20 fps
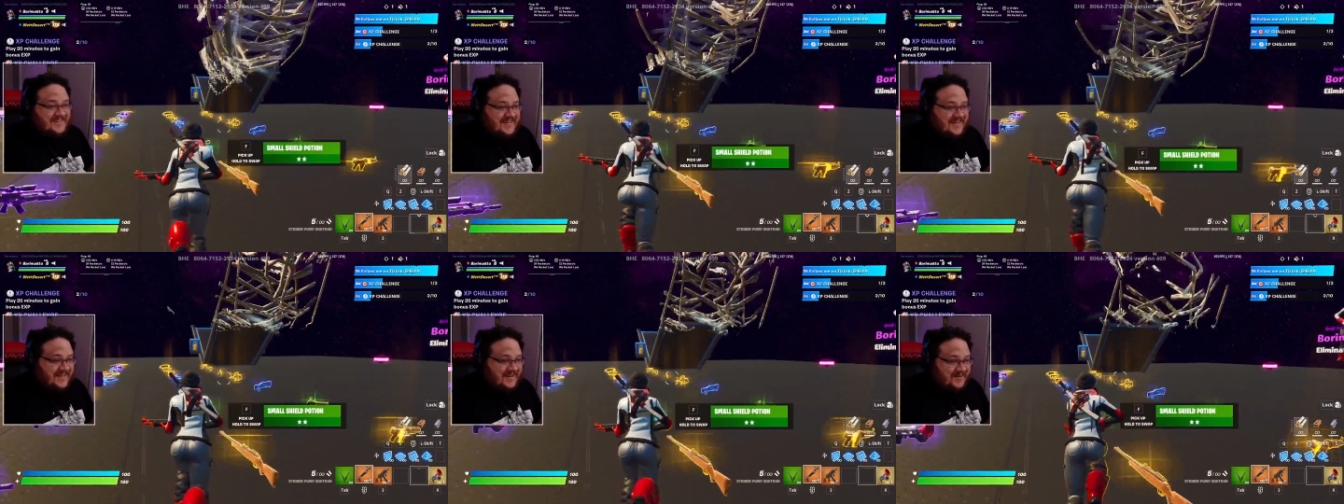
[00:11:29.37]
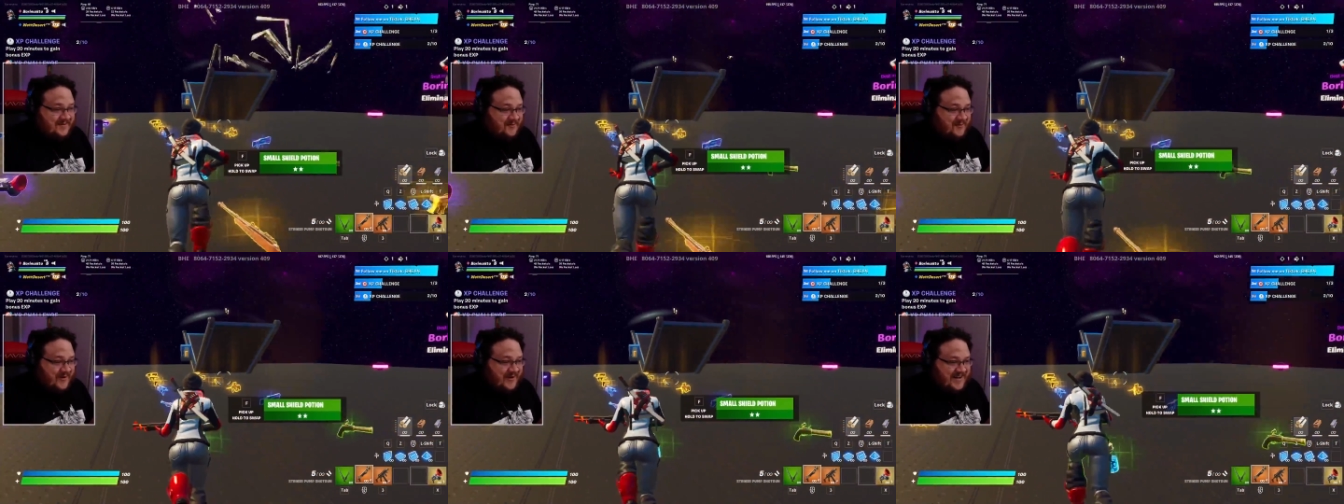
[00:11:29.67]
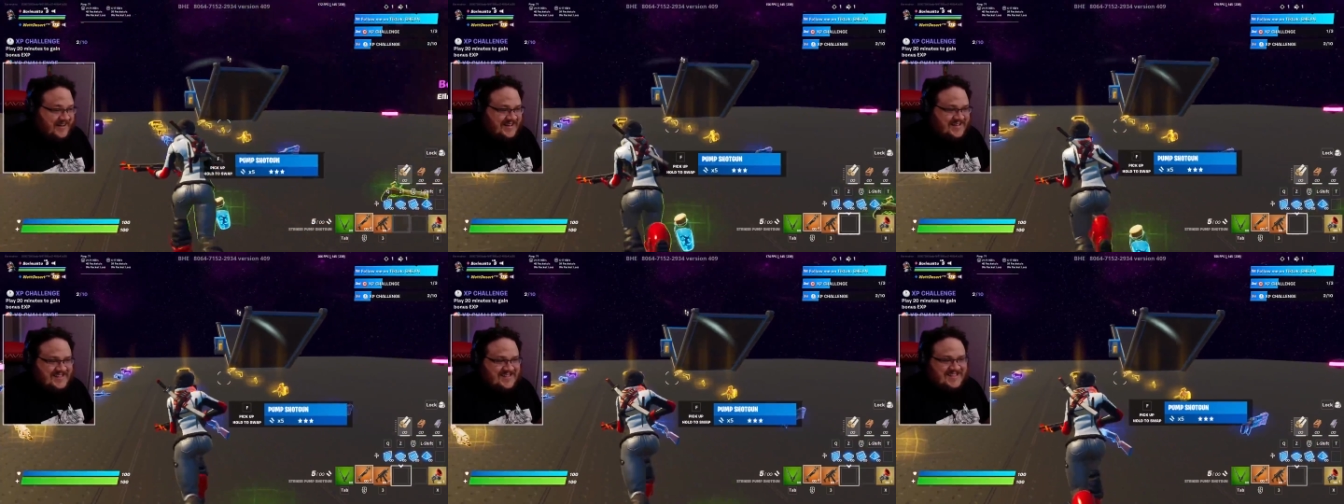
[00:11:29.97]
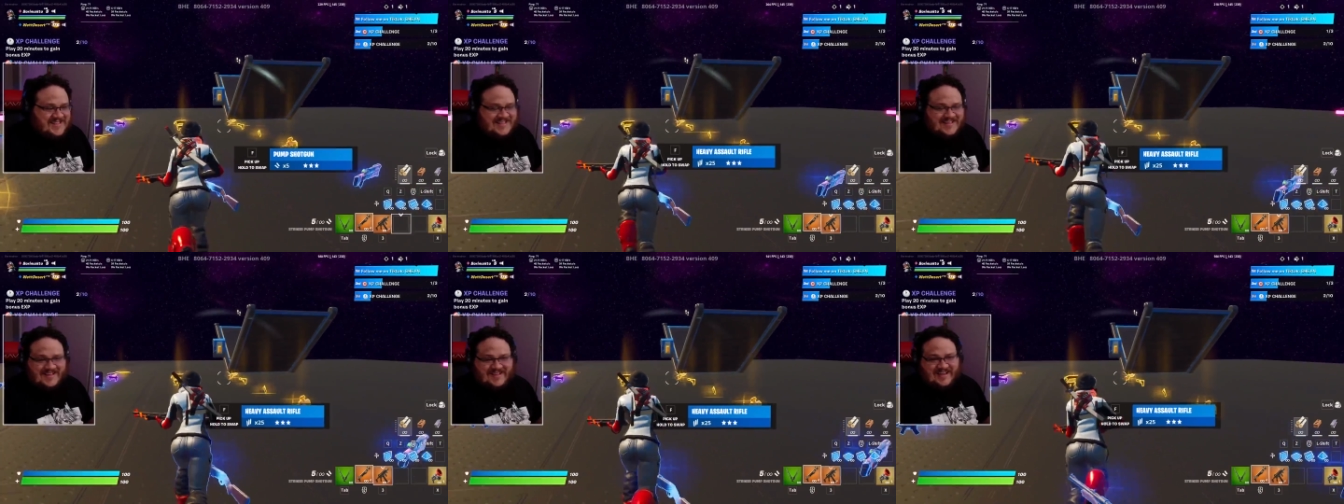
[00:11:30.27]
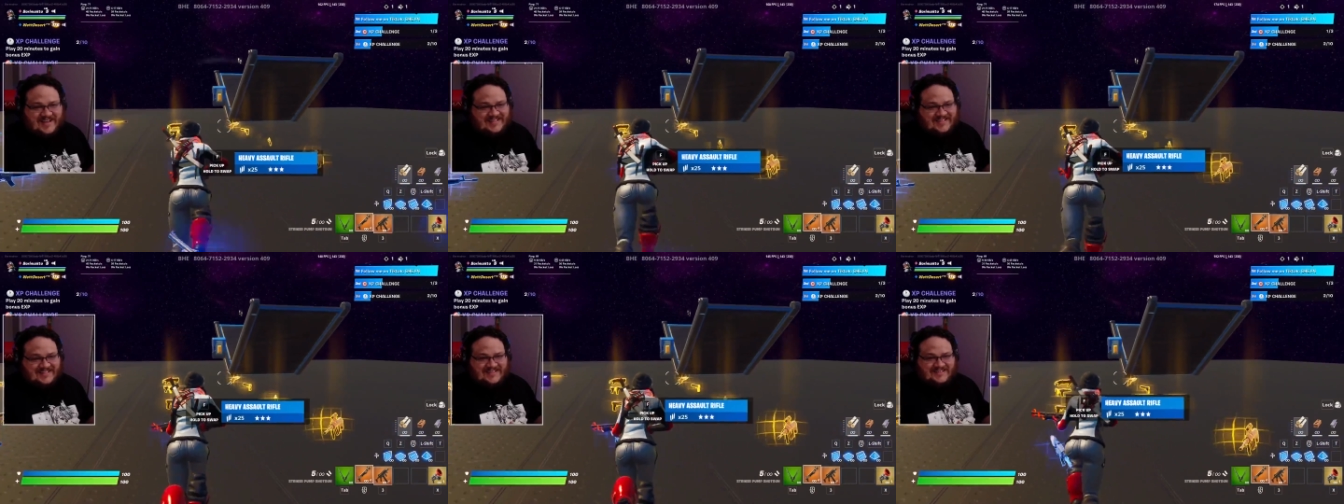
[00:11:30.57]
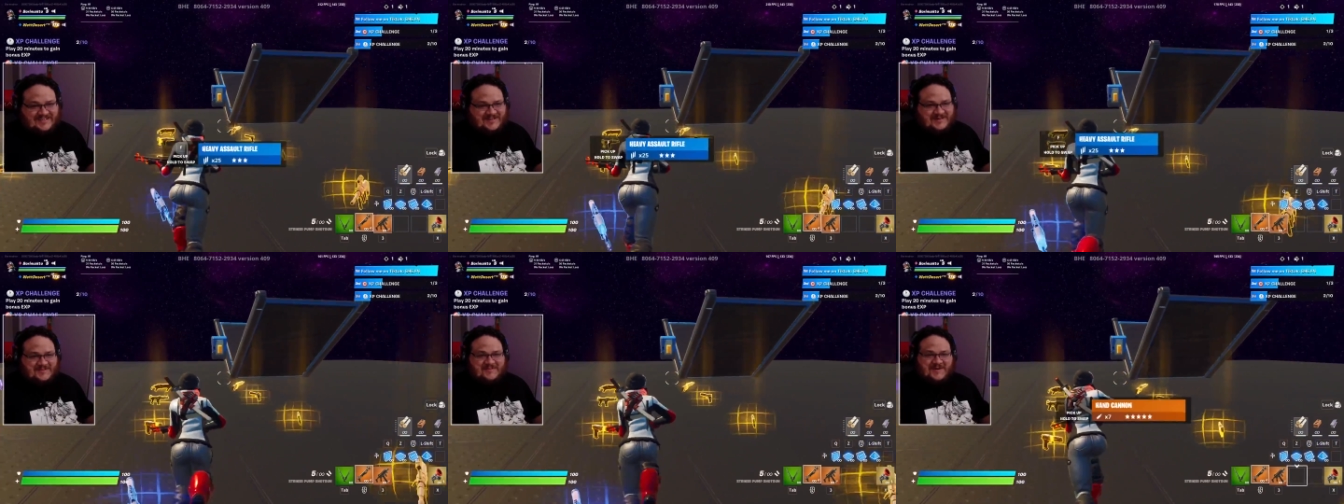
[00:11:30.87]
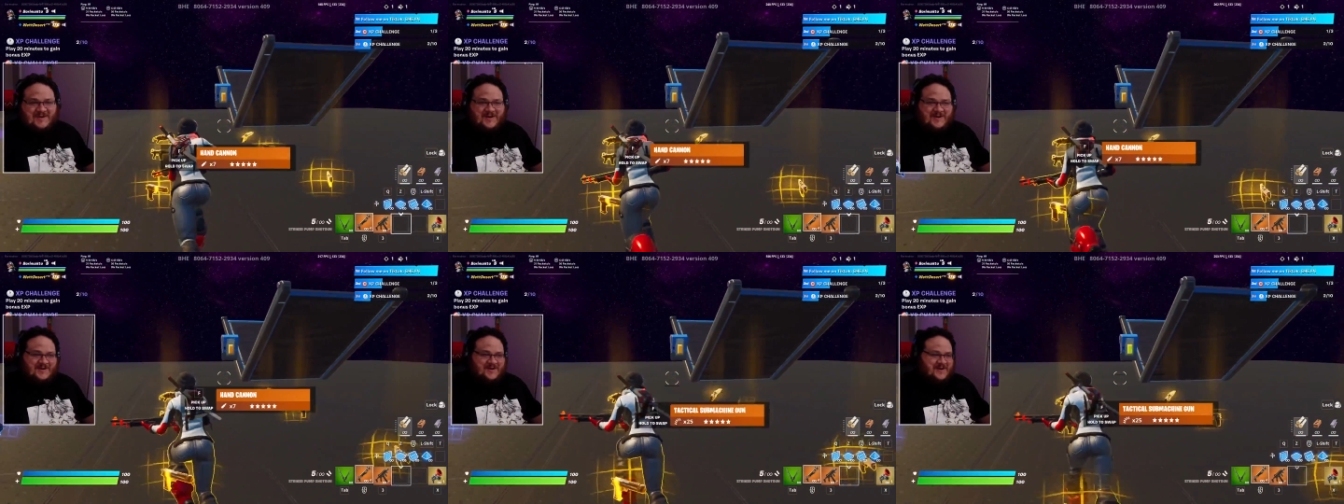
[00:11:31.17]
I got one. I need two
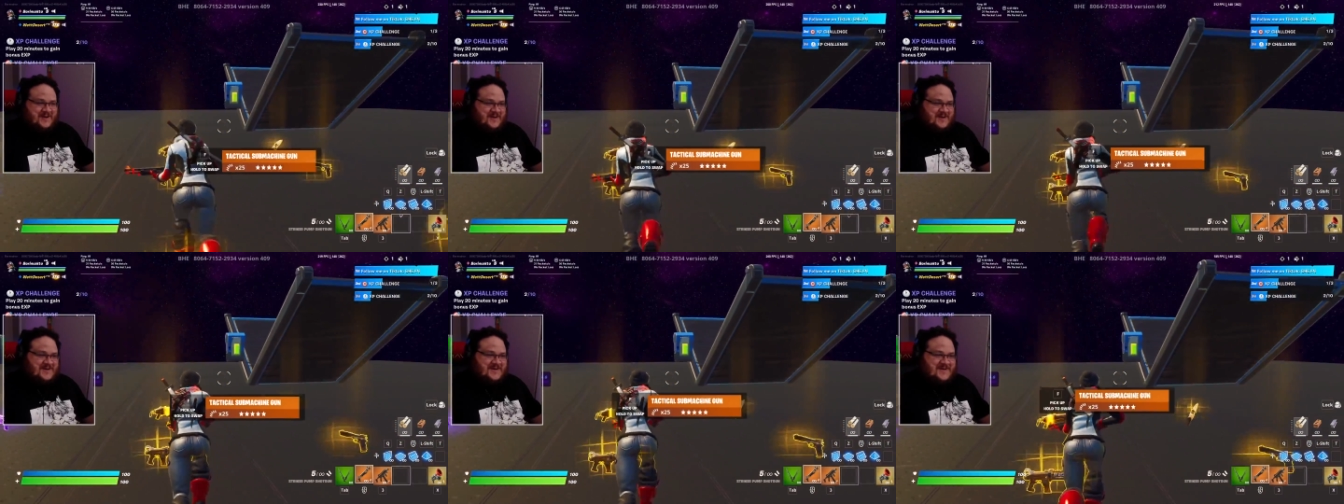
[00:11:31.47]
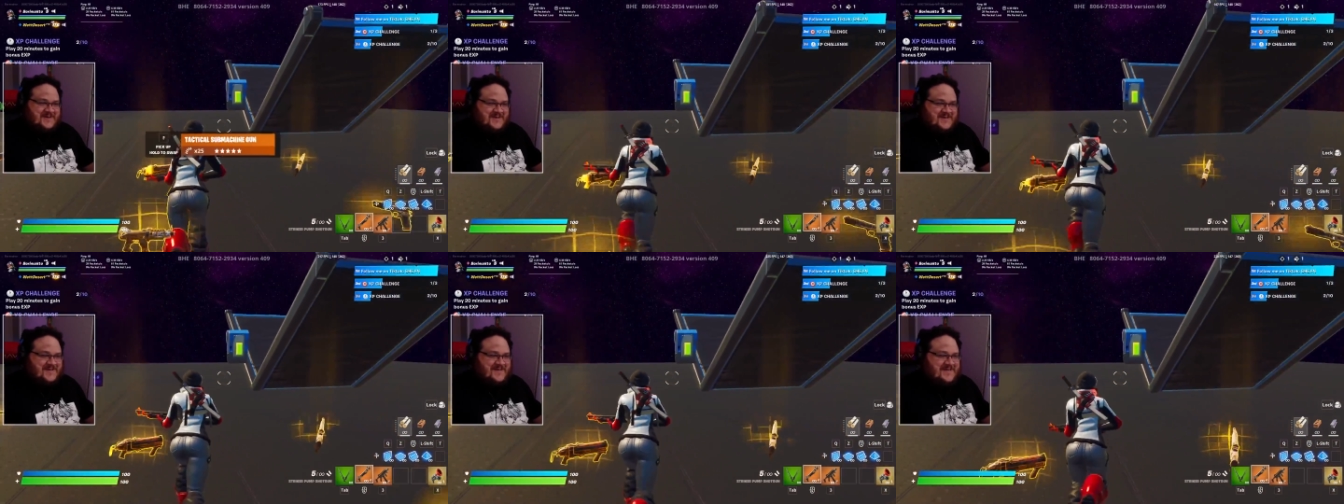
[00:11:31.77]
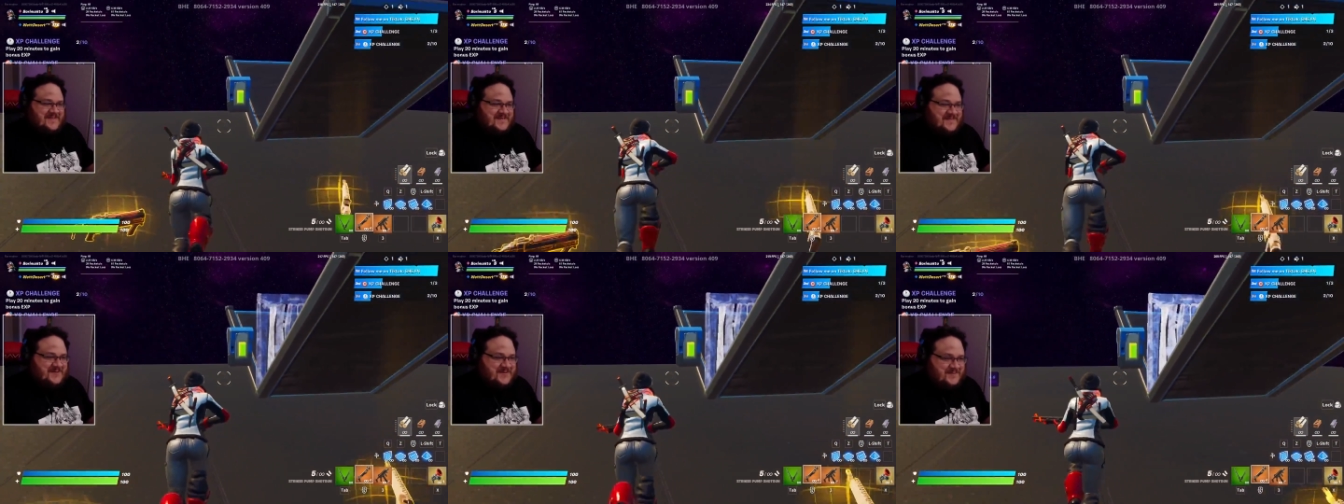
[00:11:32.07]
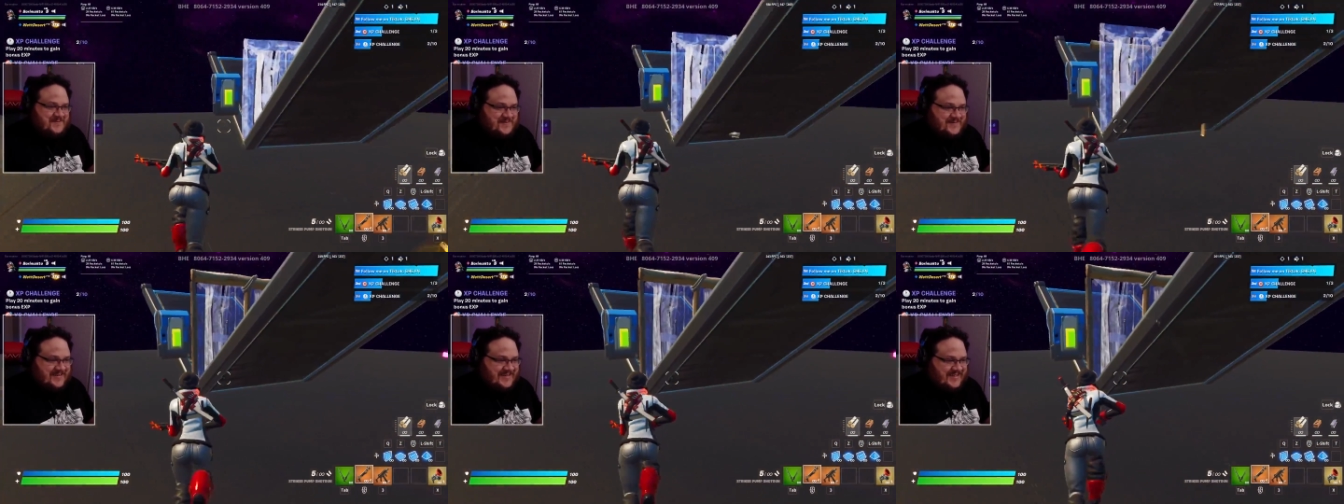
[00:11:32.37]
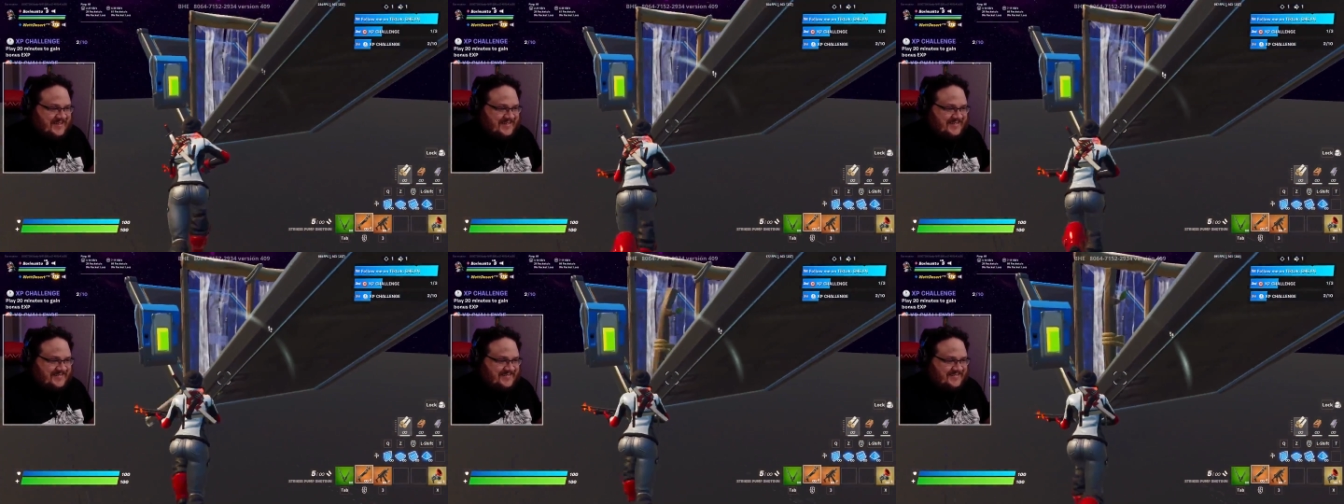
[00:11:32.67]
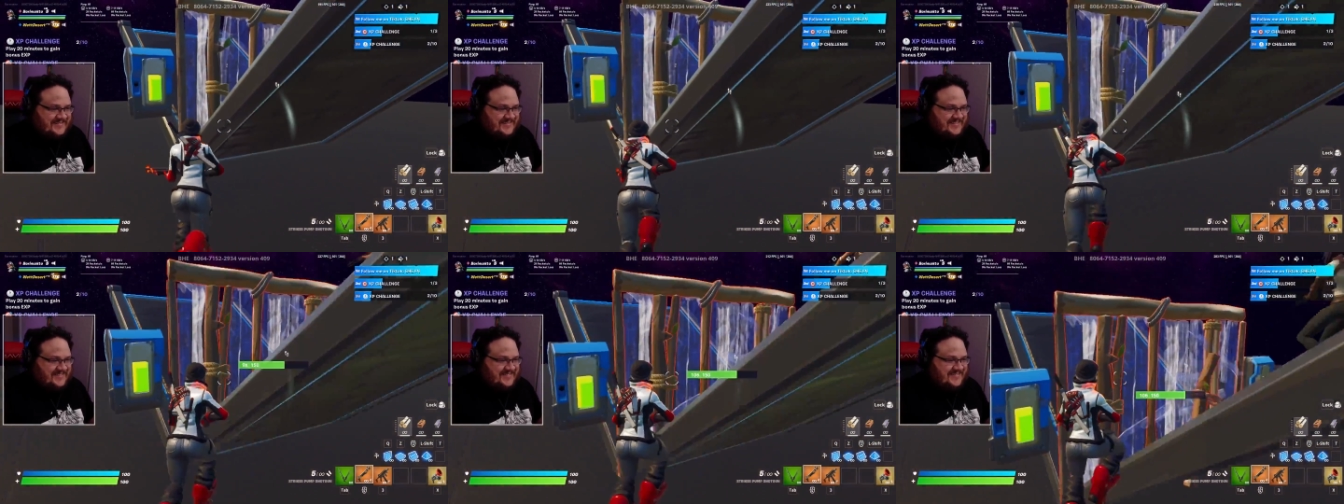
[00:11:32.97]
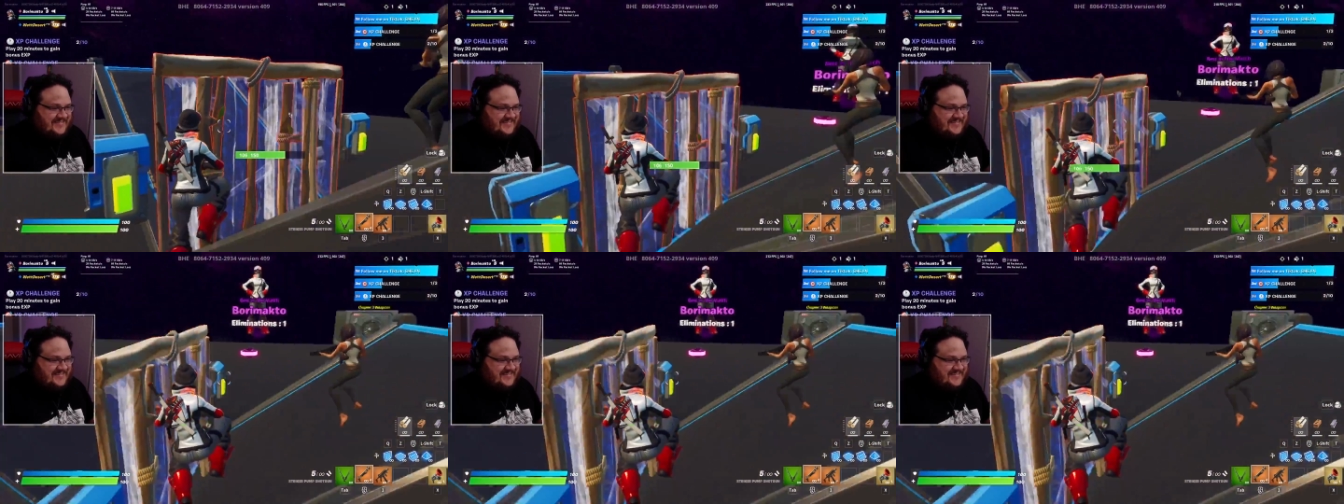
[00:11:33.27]
more. Two more kills.